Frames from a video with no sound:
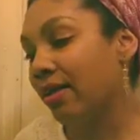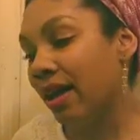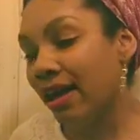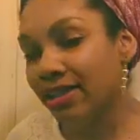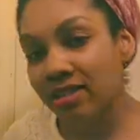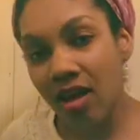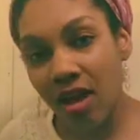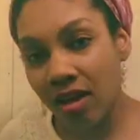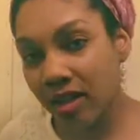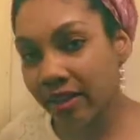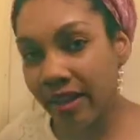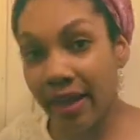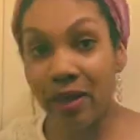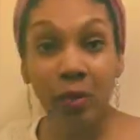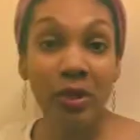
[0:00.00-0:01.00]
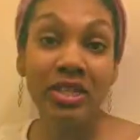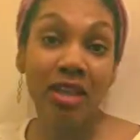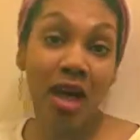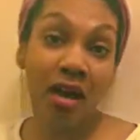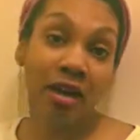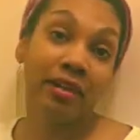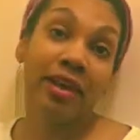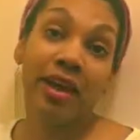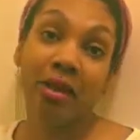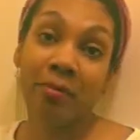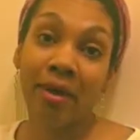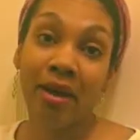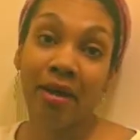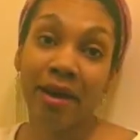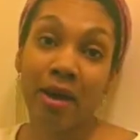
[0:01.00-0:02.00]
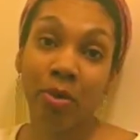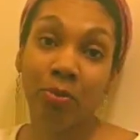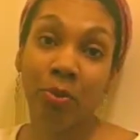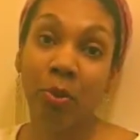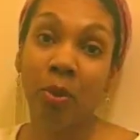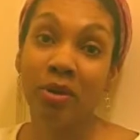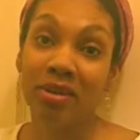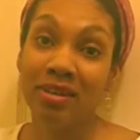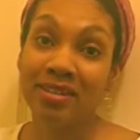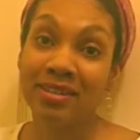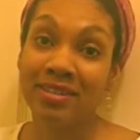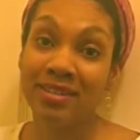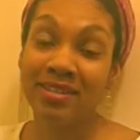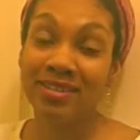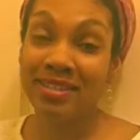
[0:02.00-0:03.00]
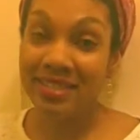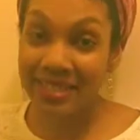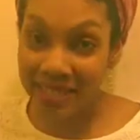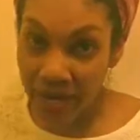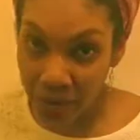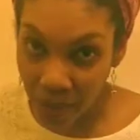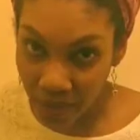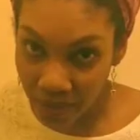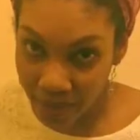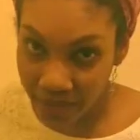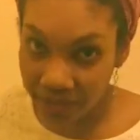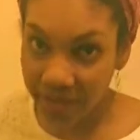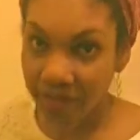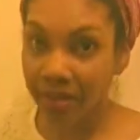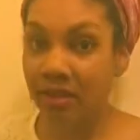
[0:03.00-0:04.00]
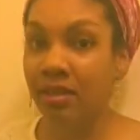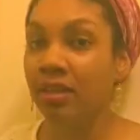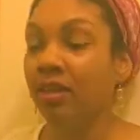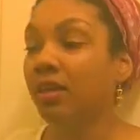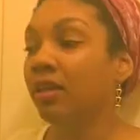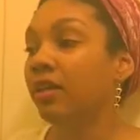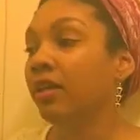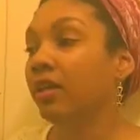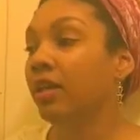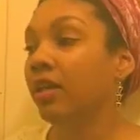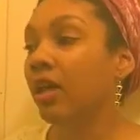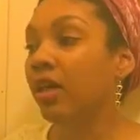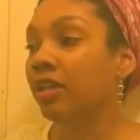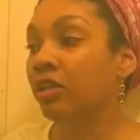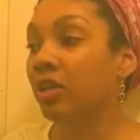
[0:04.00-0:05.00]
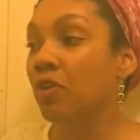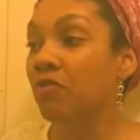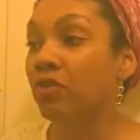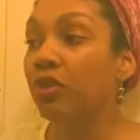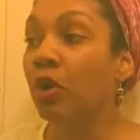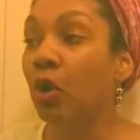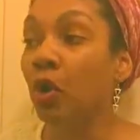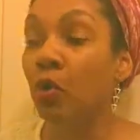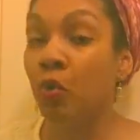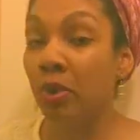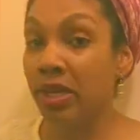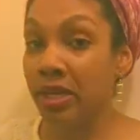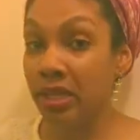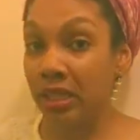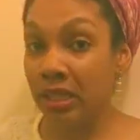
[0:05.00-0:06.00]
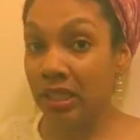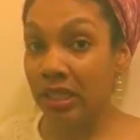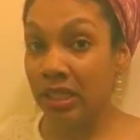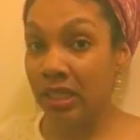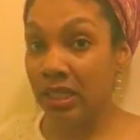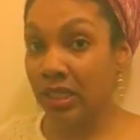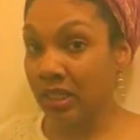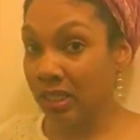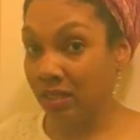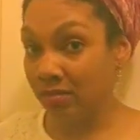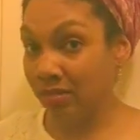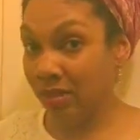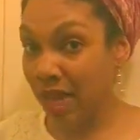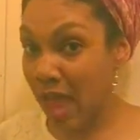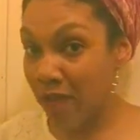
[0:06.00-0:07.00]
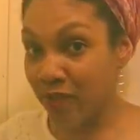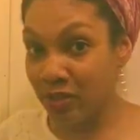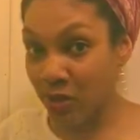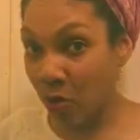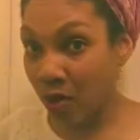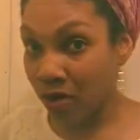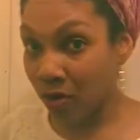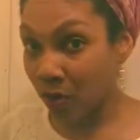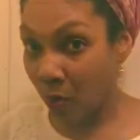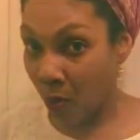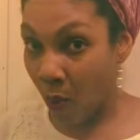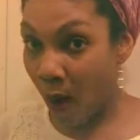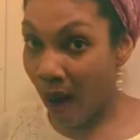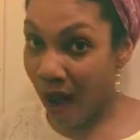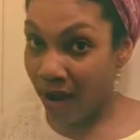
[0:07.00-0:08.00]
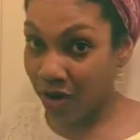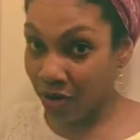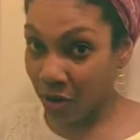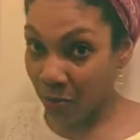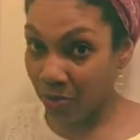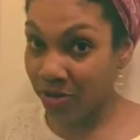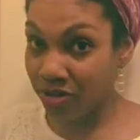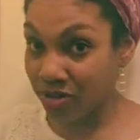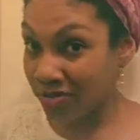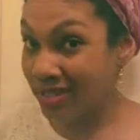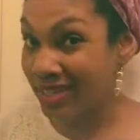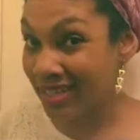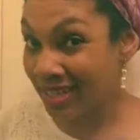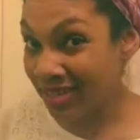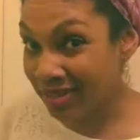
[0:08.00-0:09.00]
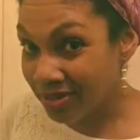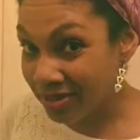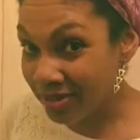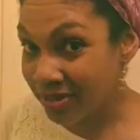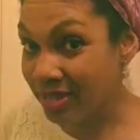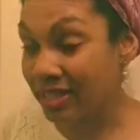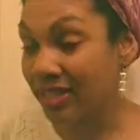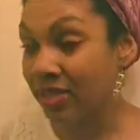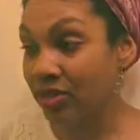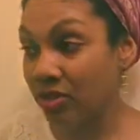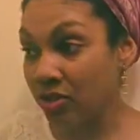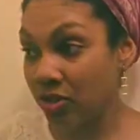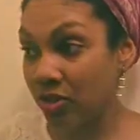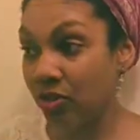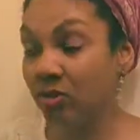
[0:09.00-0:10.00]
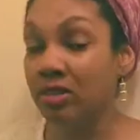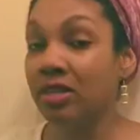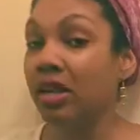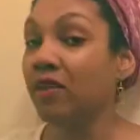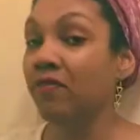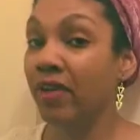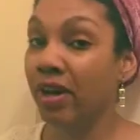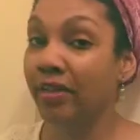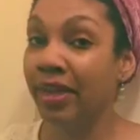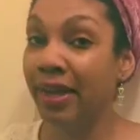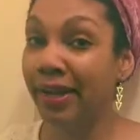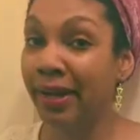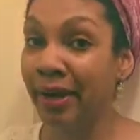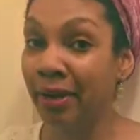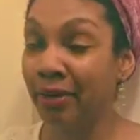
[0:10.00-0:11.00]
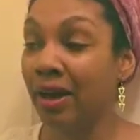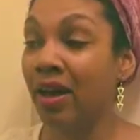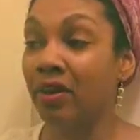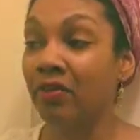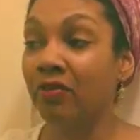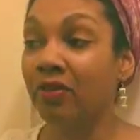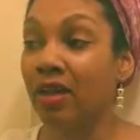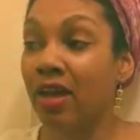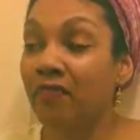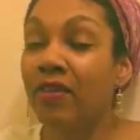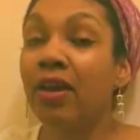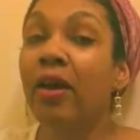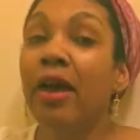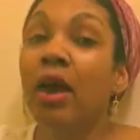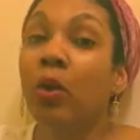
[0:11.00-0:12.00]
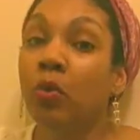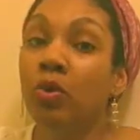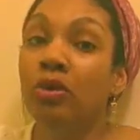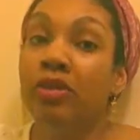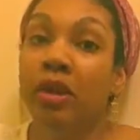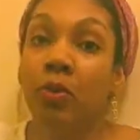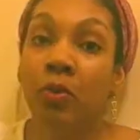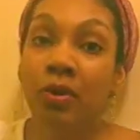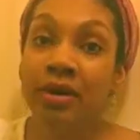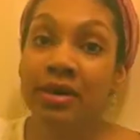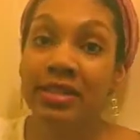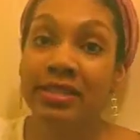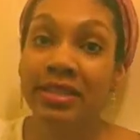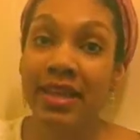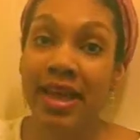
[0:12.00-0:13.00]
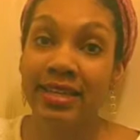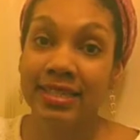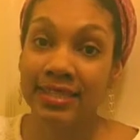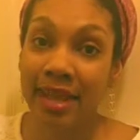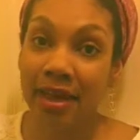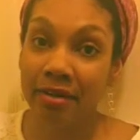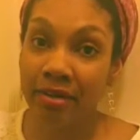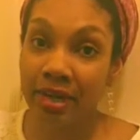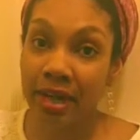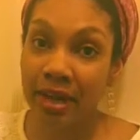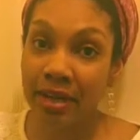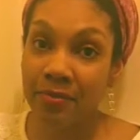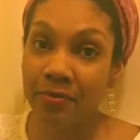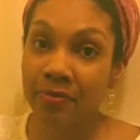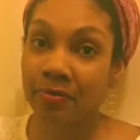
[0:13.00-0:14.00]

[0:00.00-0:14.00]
we talk a lot about how important it is to stay ready. You never know when life is going to require you to put your skills into use. And I found out how real that was last Saturday.